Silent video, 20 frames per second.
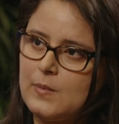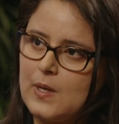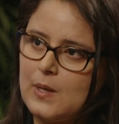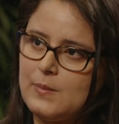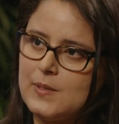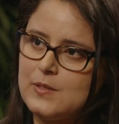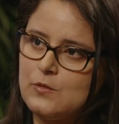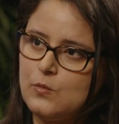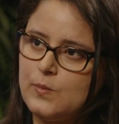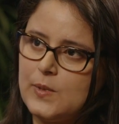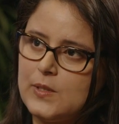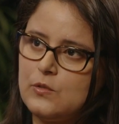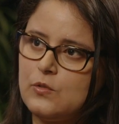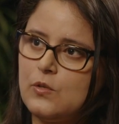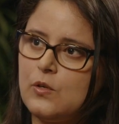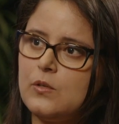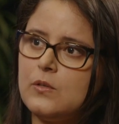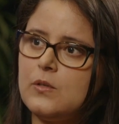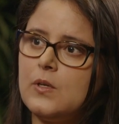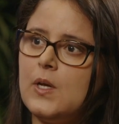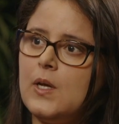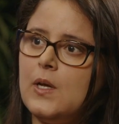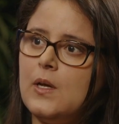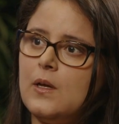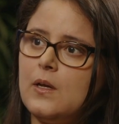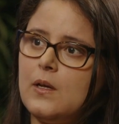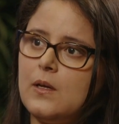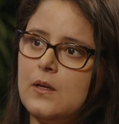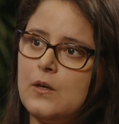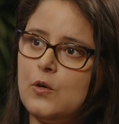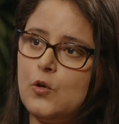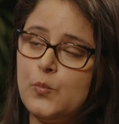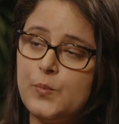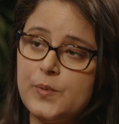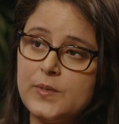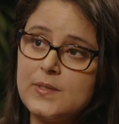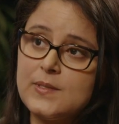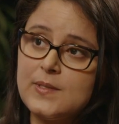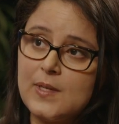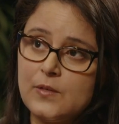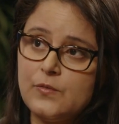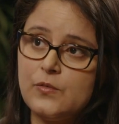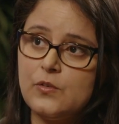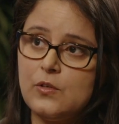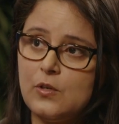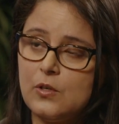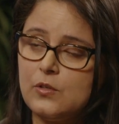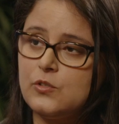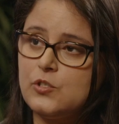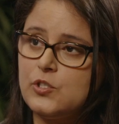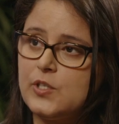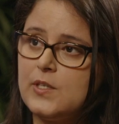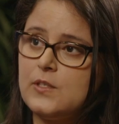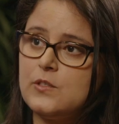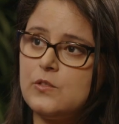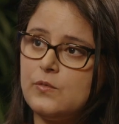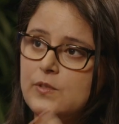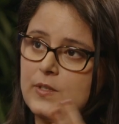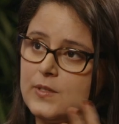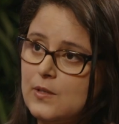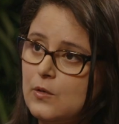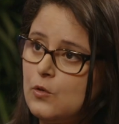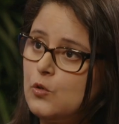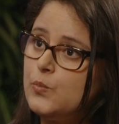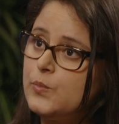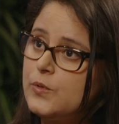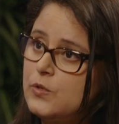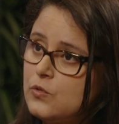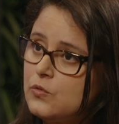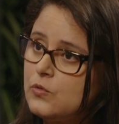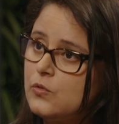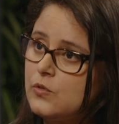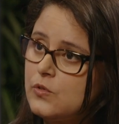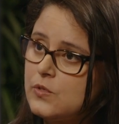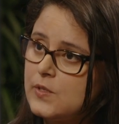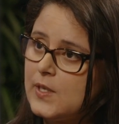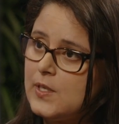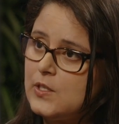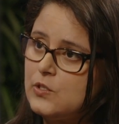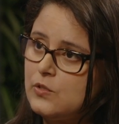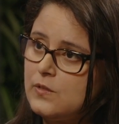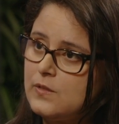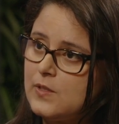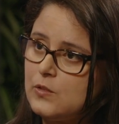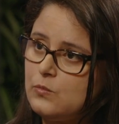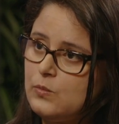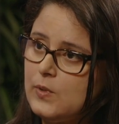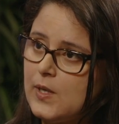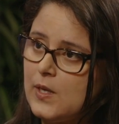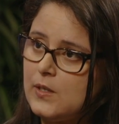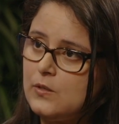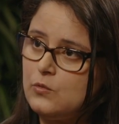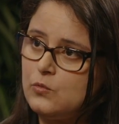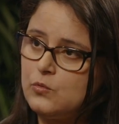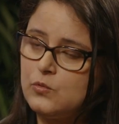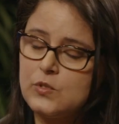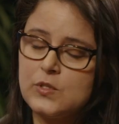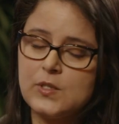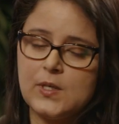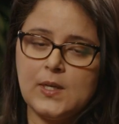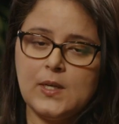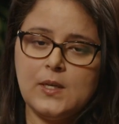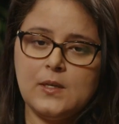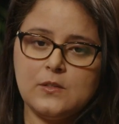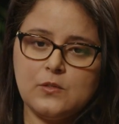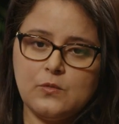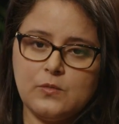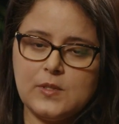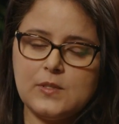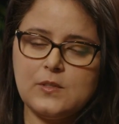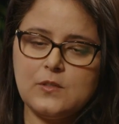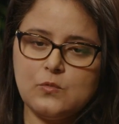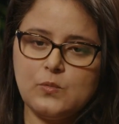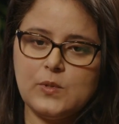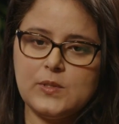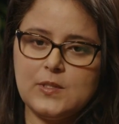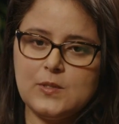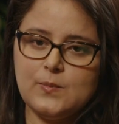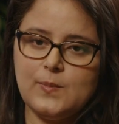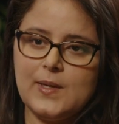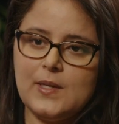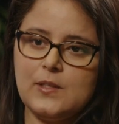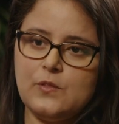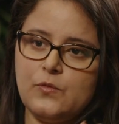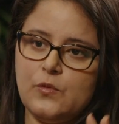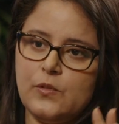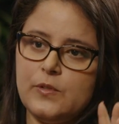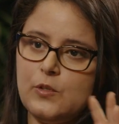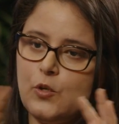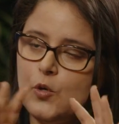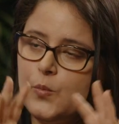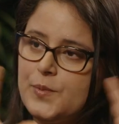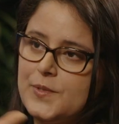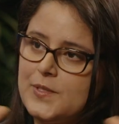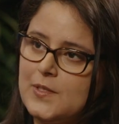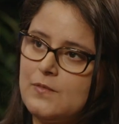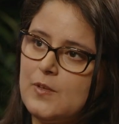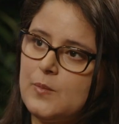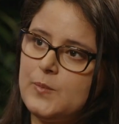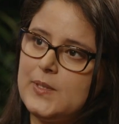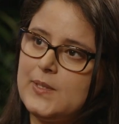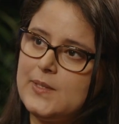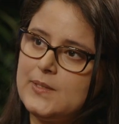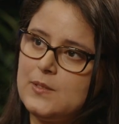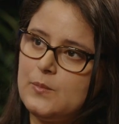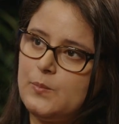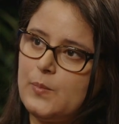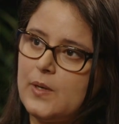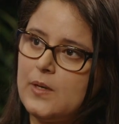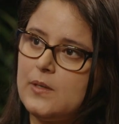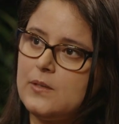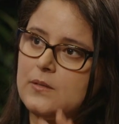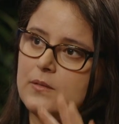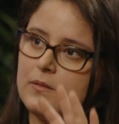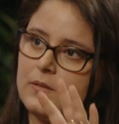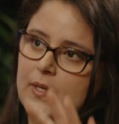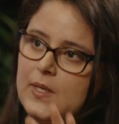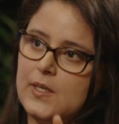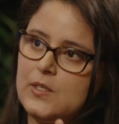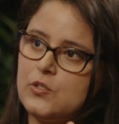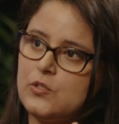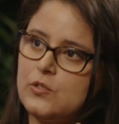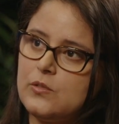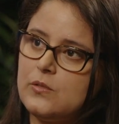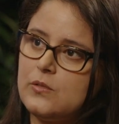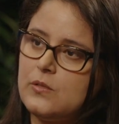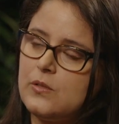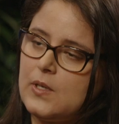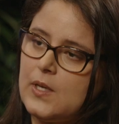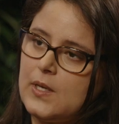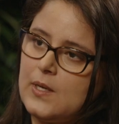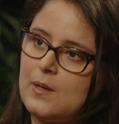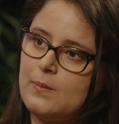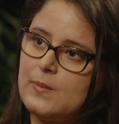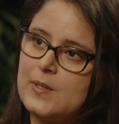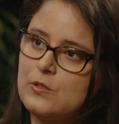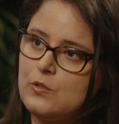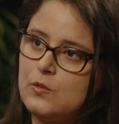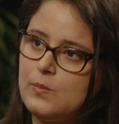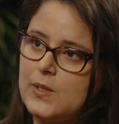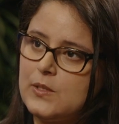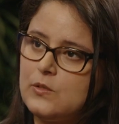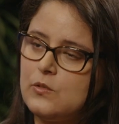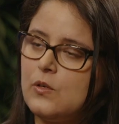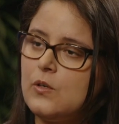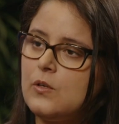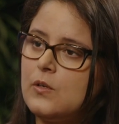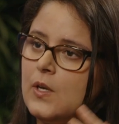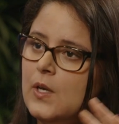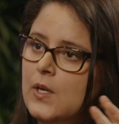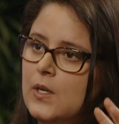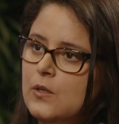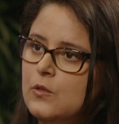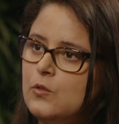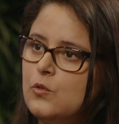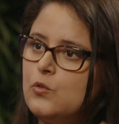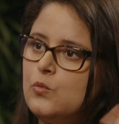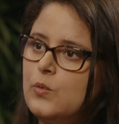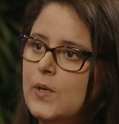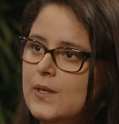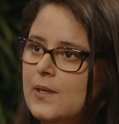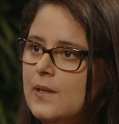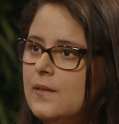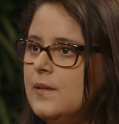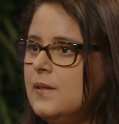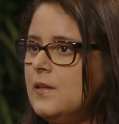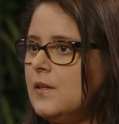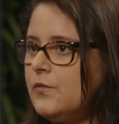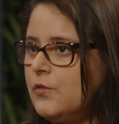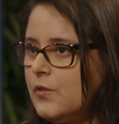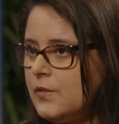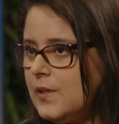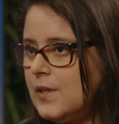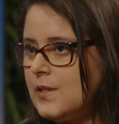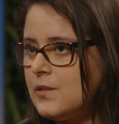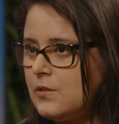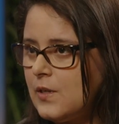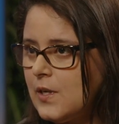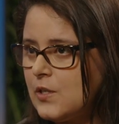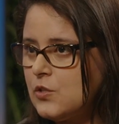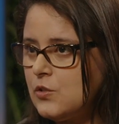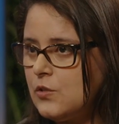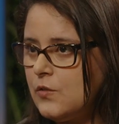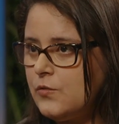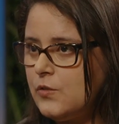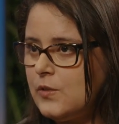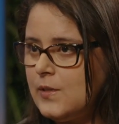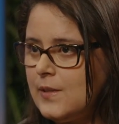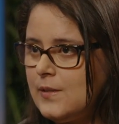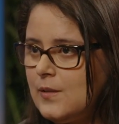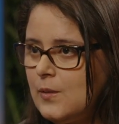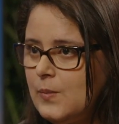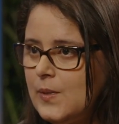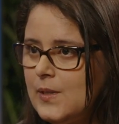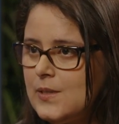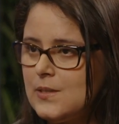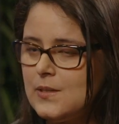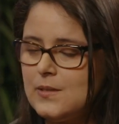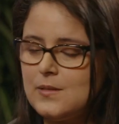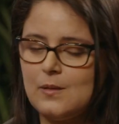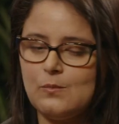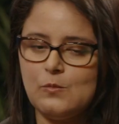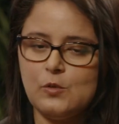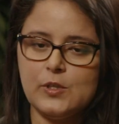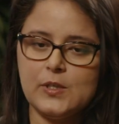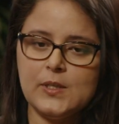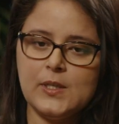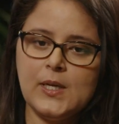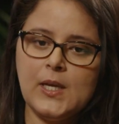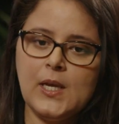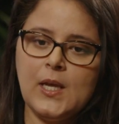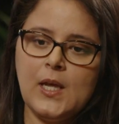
Amazon Bedrock, OpenCypher, LongChain. So these are open source agents that we can use. So this is what is planned for the observability part: agent and Amazon Bedrock, Glue and Athena for the extraction of the database and summary.